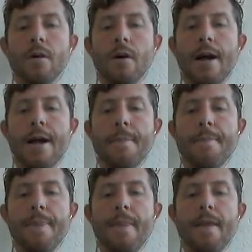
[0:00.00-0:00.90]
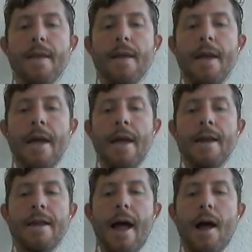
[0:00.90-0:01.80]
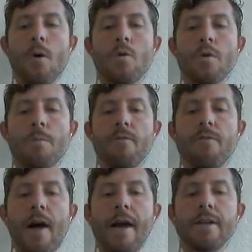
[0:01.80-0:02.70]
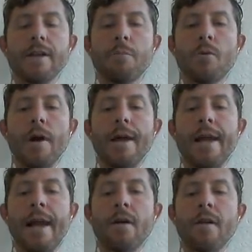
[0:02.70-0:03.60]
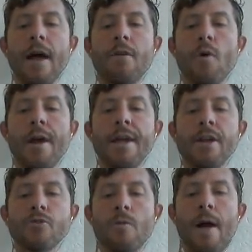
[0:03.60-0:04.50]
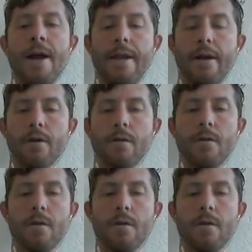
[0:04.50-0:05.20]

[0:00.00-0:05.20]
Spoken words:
All right, and now we're finally breaking out of that range right here.